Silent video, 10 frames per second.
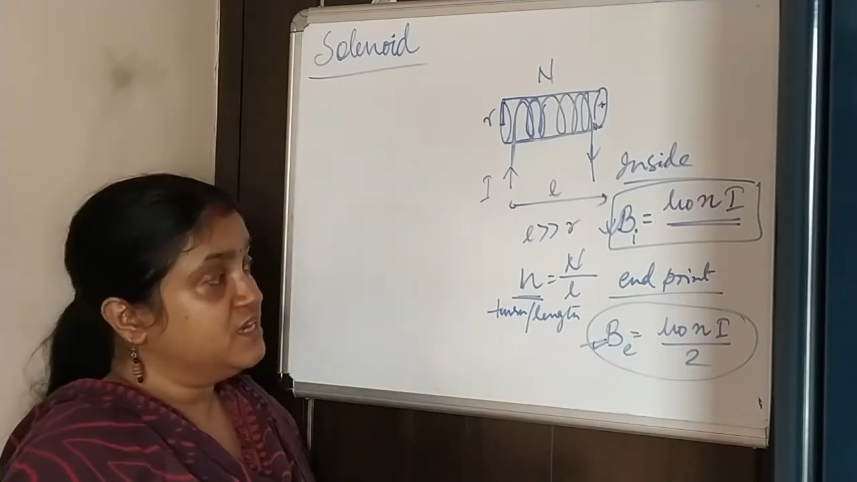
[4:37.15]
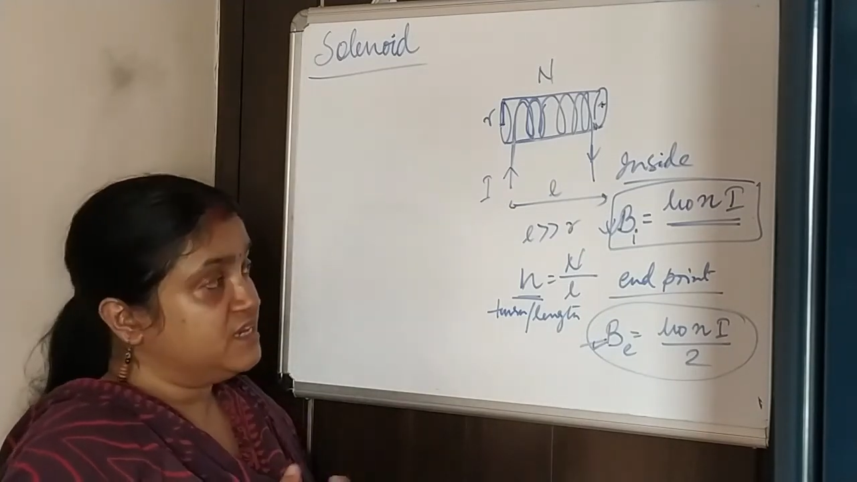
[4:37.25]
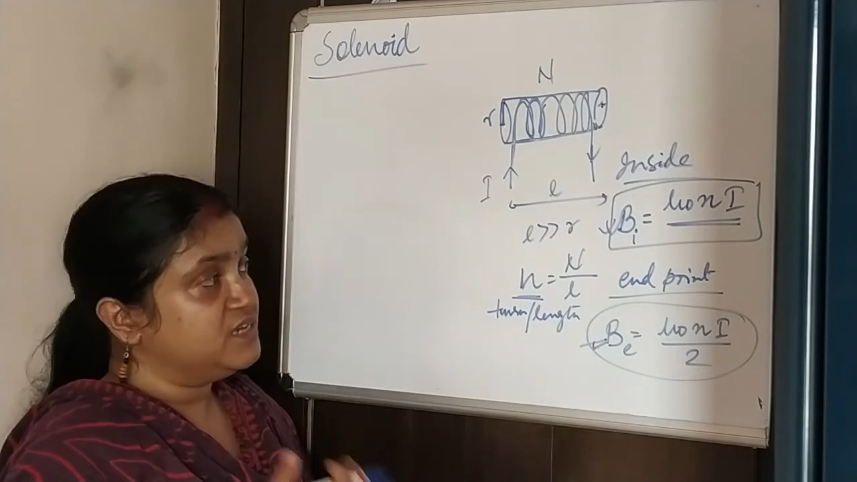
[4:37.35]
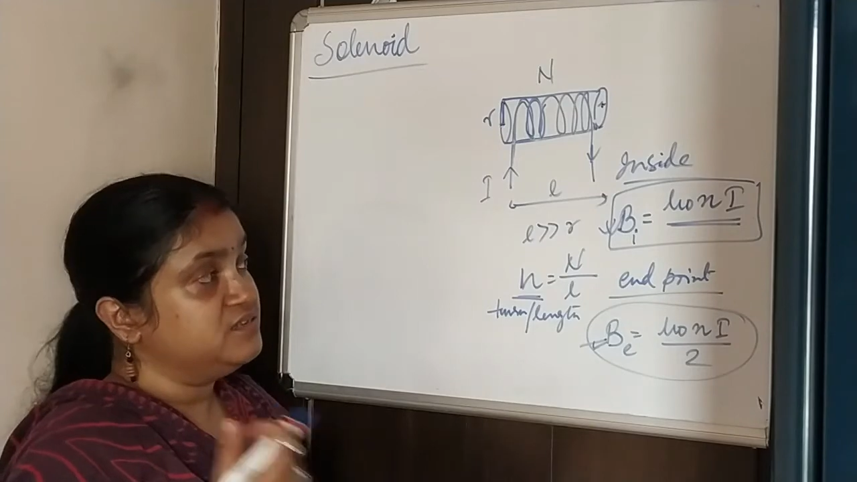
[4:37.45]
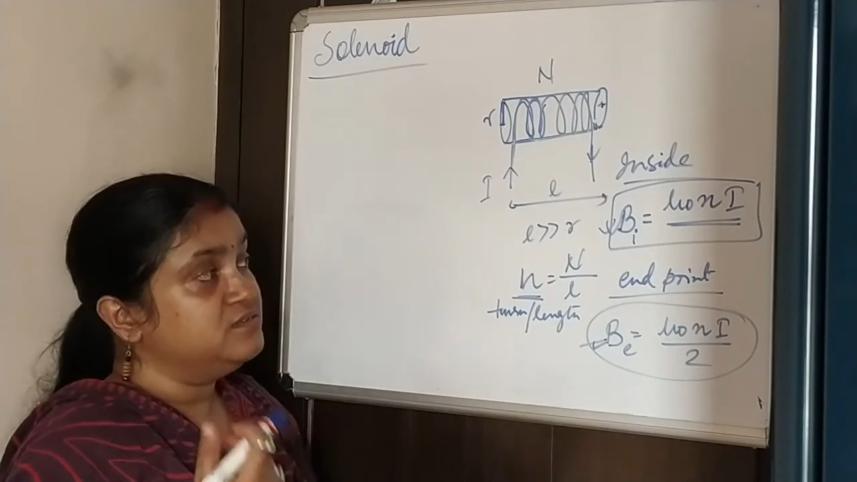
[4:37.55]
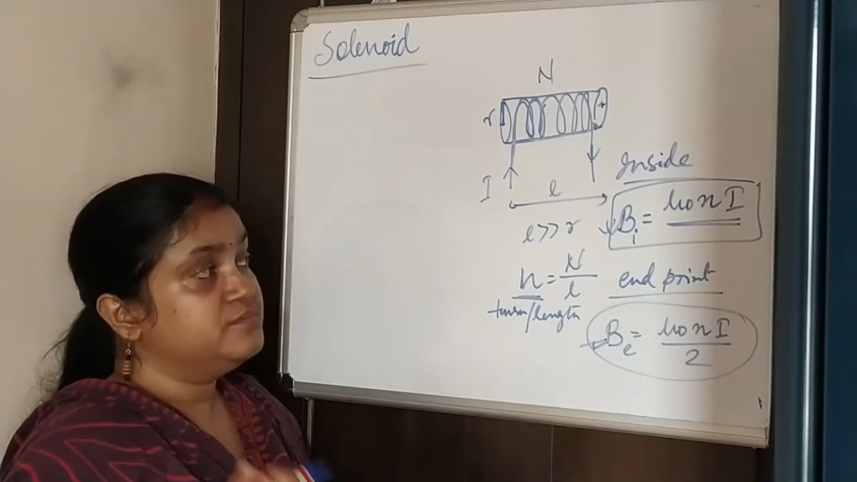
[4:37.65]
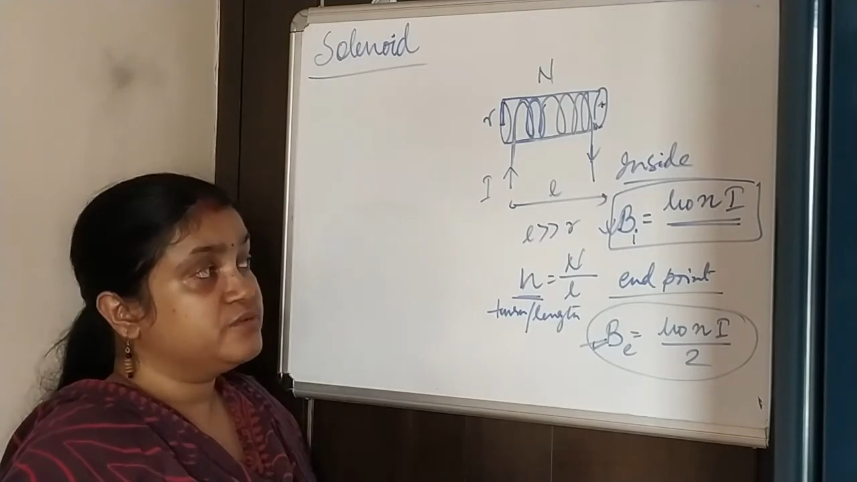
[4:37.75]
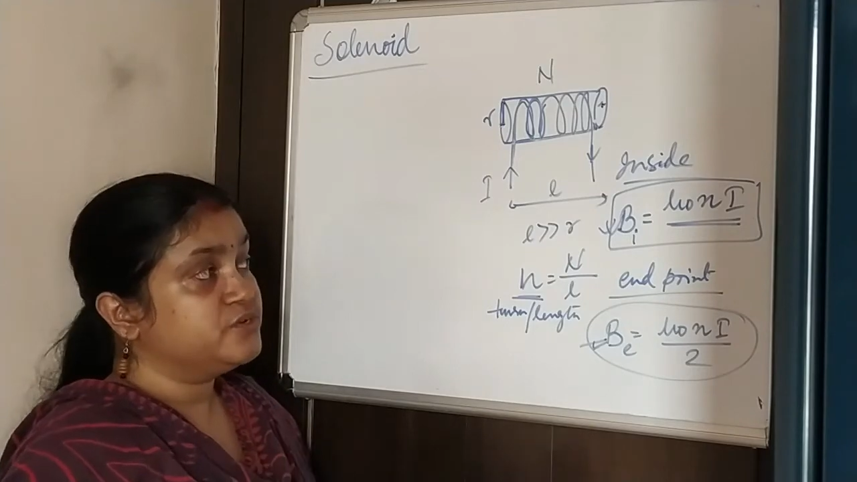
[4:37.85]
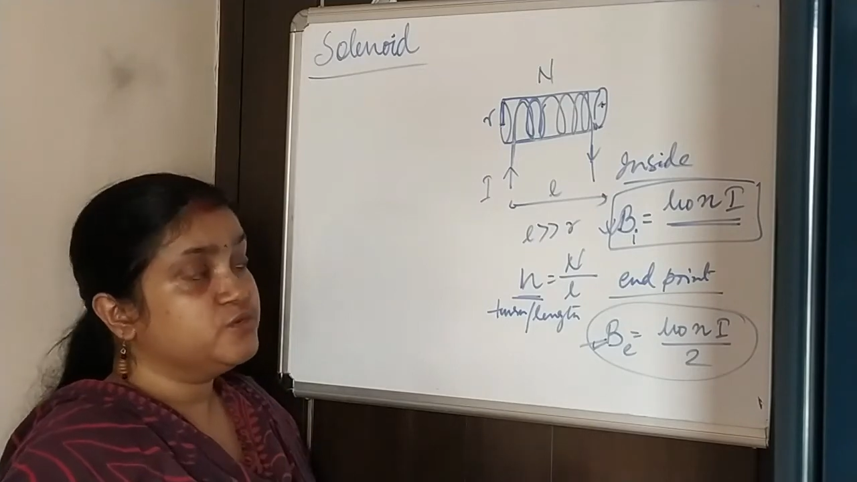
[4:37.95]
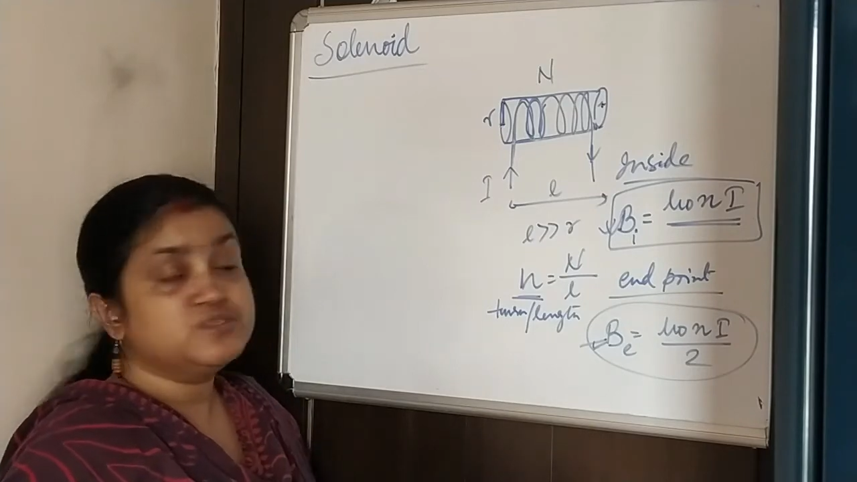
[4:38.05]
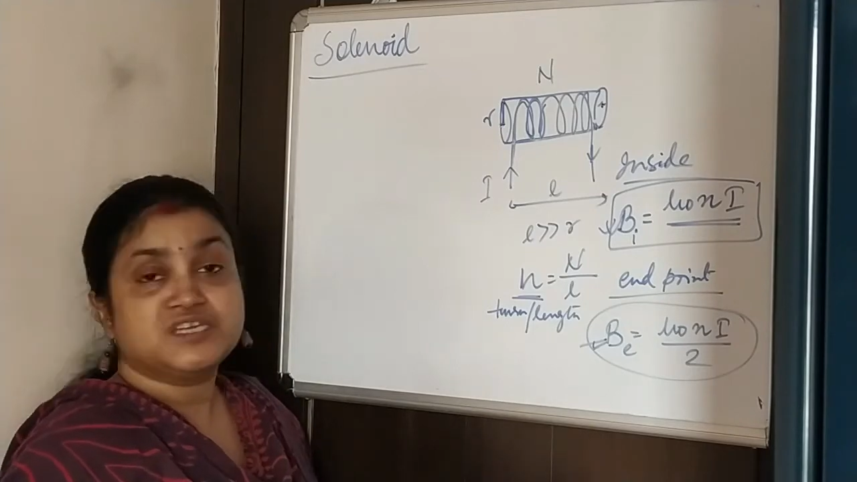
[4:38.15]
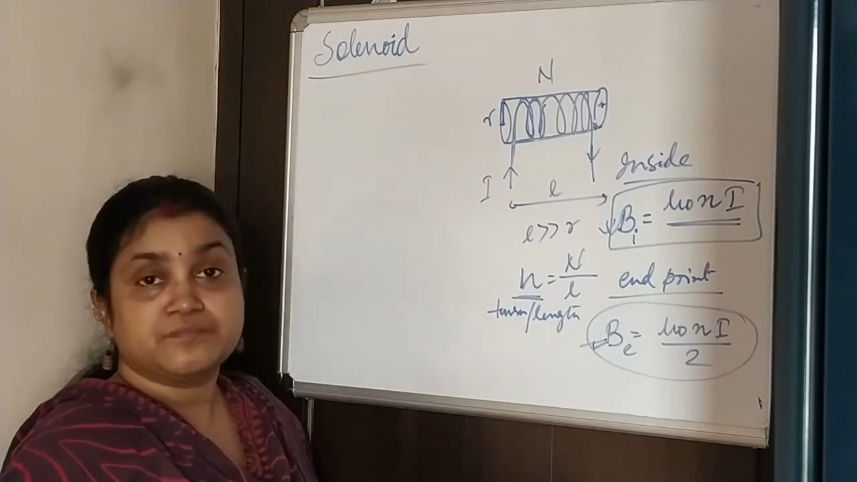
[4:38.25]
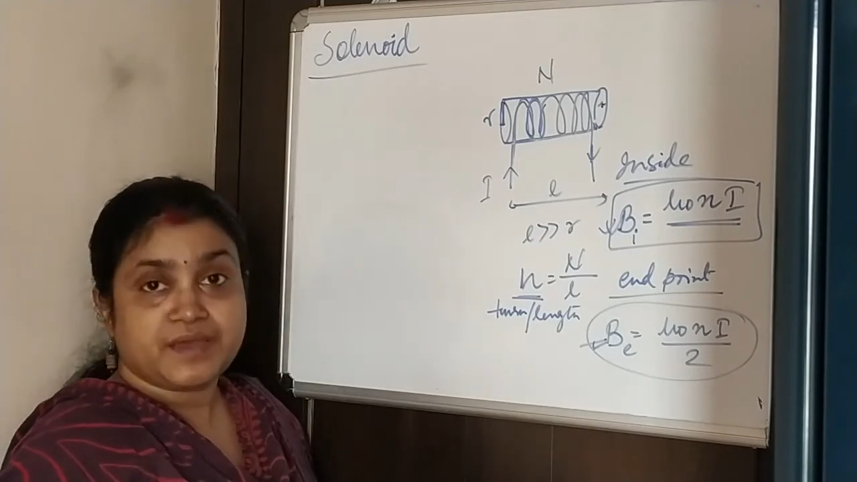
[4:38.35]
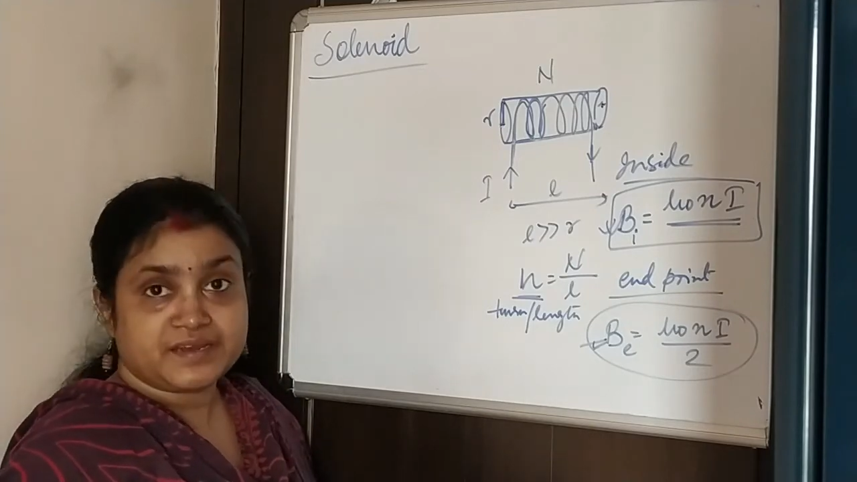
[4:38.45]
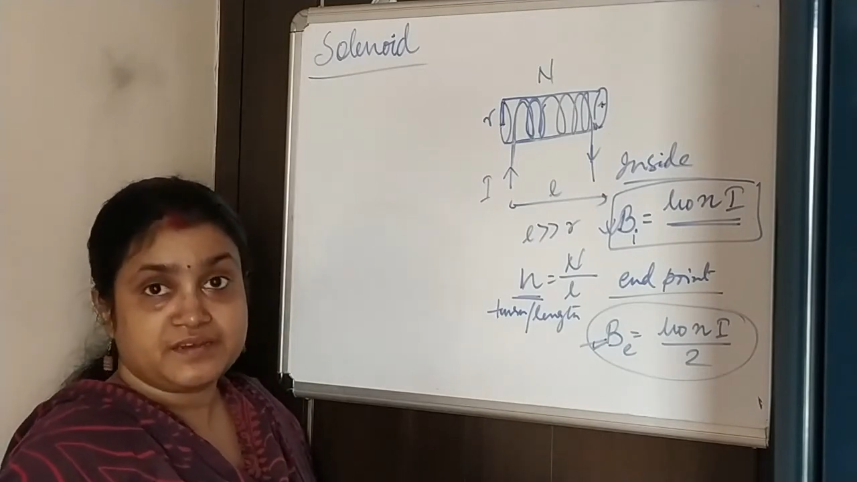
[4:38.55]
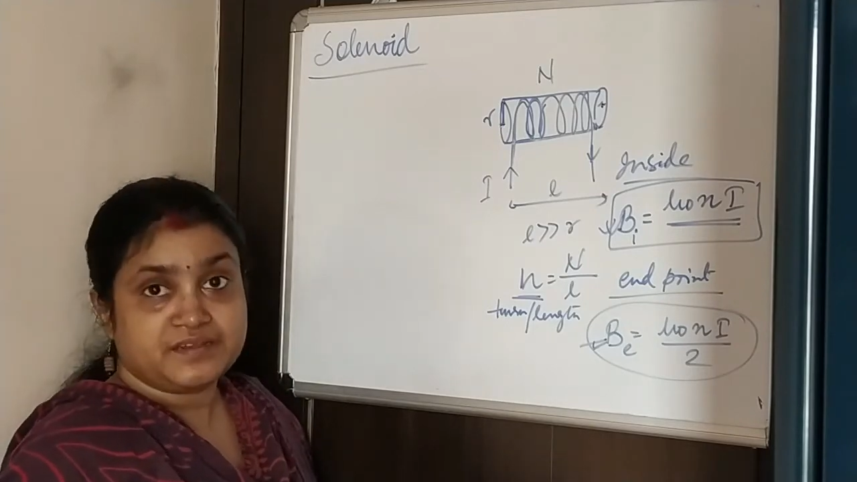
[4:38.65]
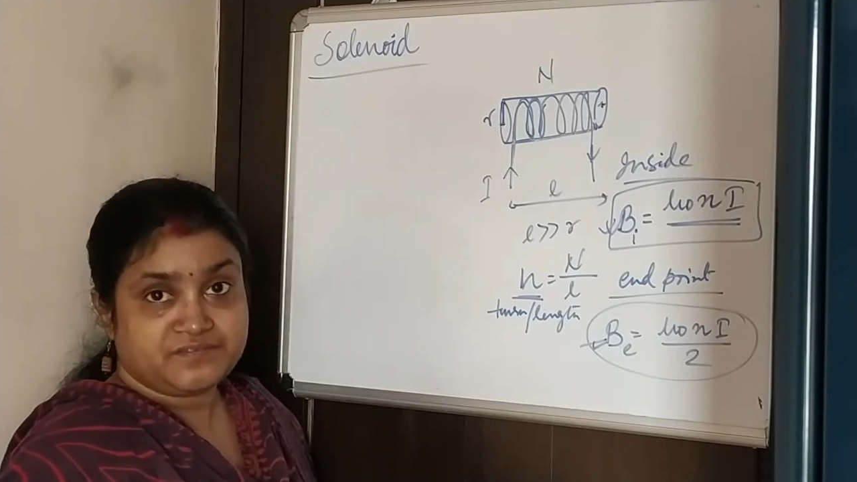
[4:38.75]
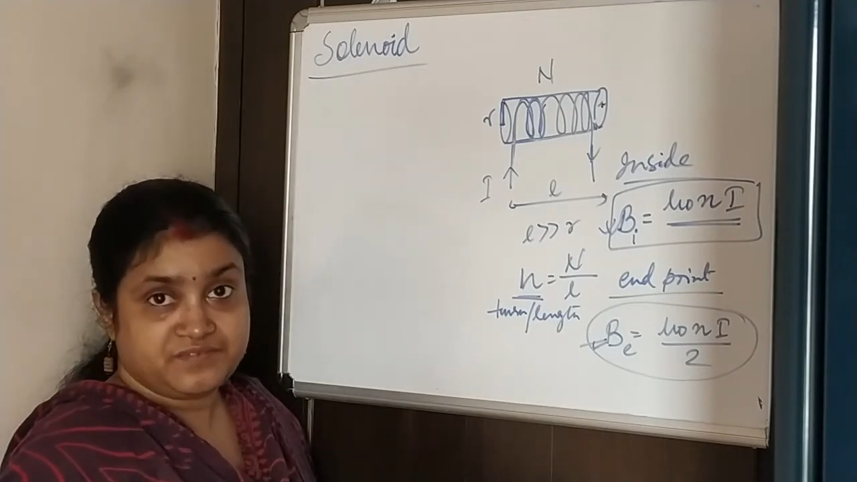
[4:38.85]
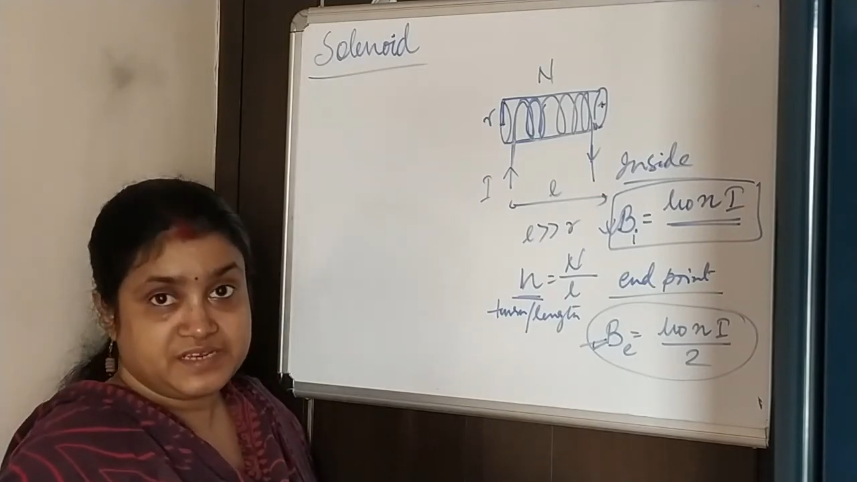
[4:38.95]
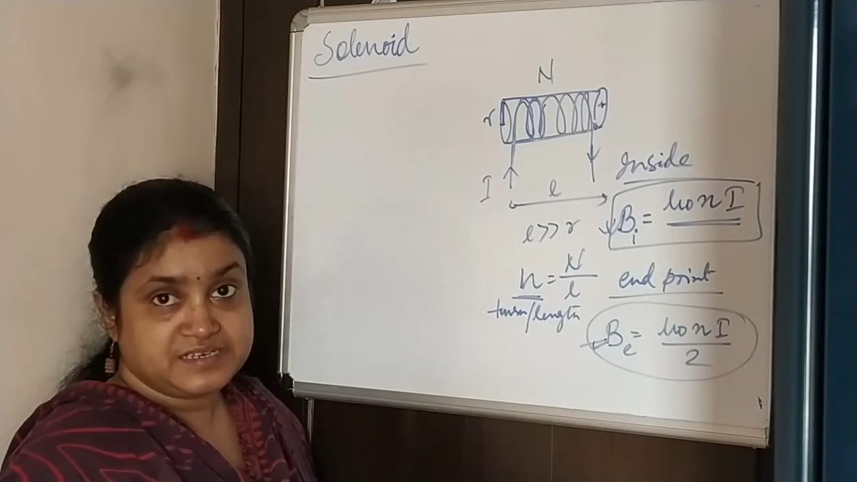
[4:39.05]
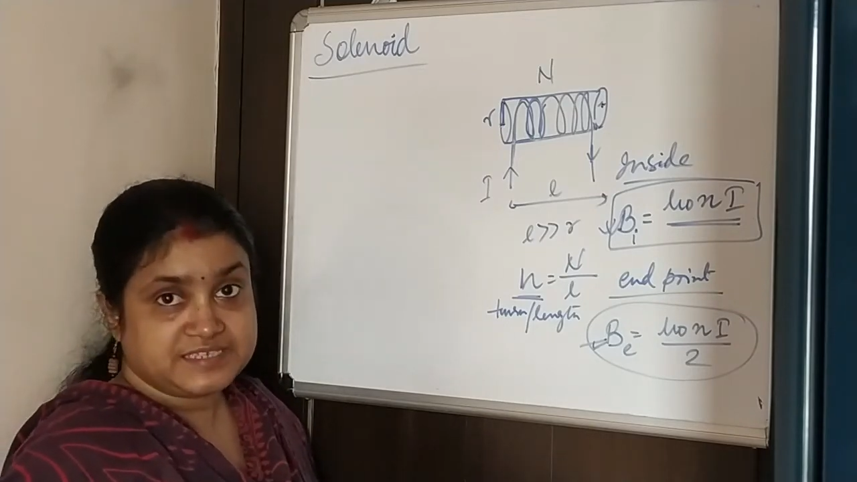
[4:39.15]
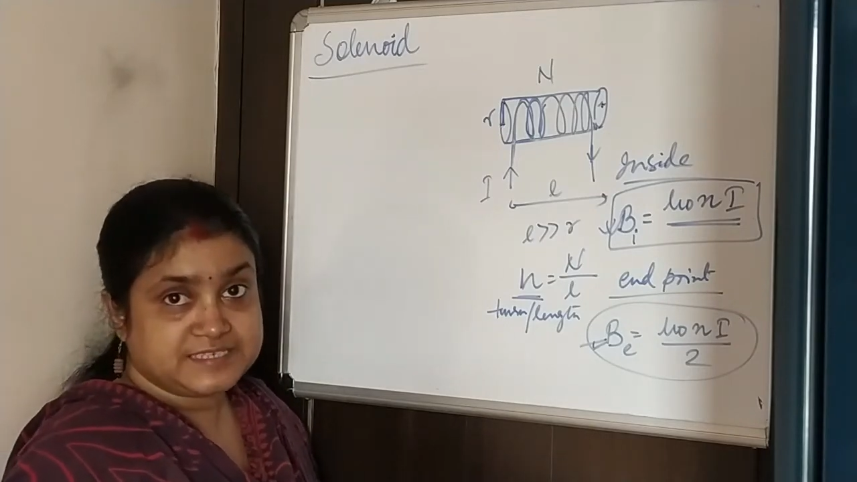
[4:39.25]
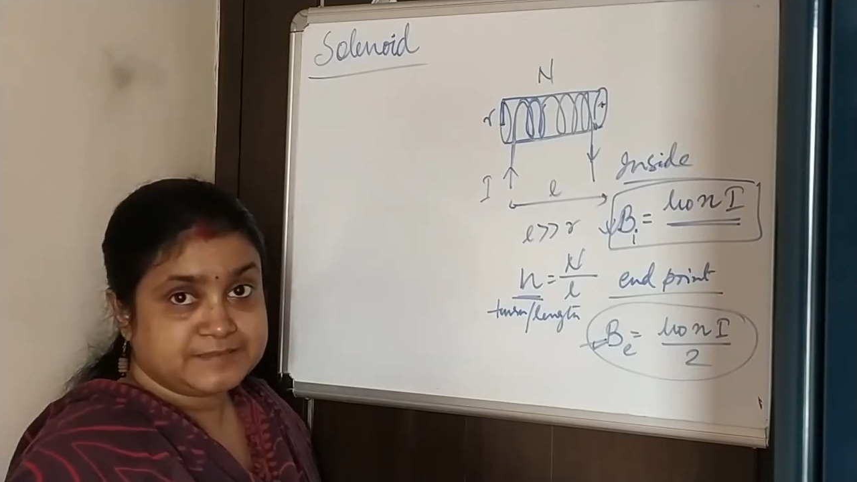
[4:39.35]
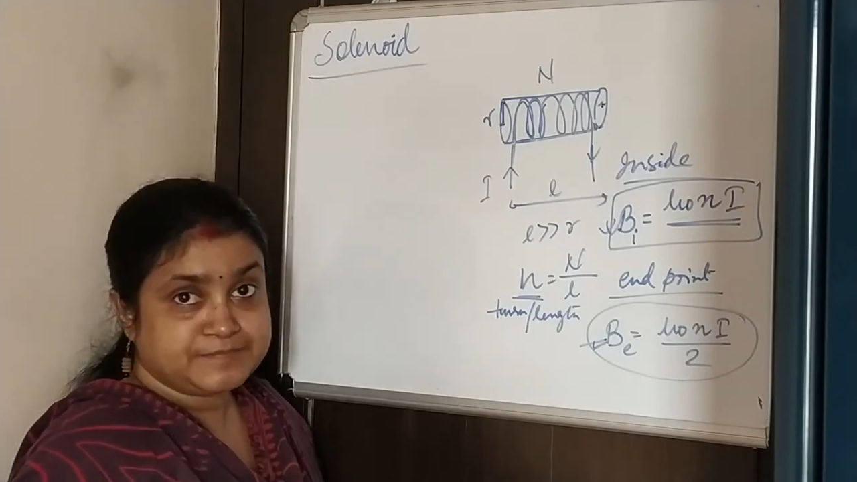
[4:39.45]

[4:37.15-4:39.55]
in producing magnetic fields.